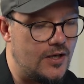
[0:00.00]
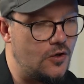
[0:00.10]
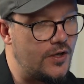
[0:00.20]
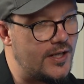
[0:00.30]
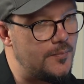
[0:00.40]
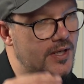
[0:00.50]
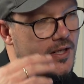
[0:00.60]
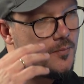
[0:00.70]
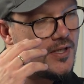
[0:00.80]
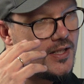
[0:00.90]
Looking a
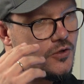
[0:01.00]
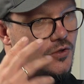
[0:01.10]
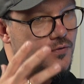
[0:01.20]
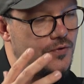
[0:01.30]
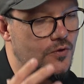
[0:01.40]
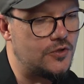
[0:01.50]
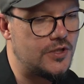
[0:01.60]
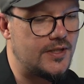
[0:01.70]
little bit into the future,